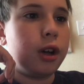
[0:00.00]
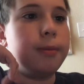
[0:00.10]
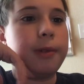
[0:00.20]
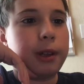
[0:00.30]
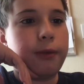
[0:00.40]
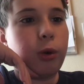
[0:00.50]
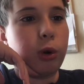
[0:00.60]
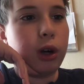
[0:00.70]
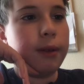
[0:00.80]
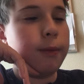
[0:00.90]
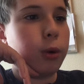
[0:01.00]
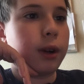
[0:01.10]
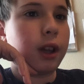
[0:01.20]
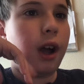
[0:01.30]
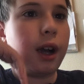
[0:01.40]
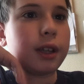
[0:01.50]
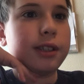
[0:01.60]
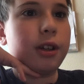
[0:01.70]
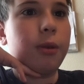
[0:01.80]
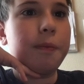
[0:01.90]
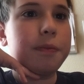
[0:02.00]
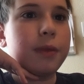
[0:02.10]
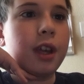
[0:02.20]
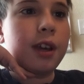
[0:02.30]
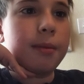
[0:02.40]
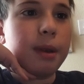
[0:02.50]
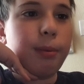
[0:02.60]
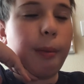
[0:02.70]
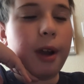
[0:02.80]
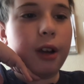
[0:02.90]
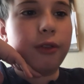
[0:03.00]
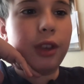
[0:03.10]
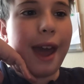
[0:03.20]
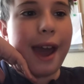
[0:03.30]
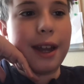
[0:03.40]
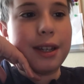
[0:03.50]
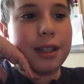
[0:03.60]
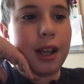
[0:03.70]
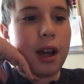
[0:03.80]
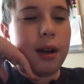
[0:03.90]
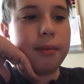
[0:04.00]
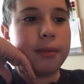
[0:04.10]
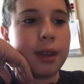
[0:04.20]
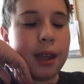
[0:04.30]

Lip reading: hopefully 4 o'clock, so... Be prepared for that to come,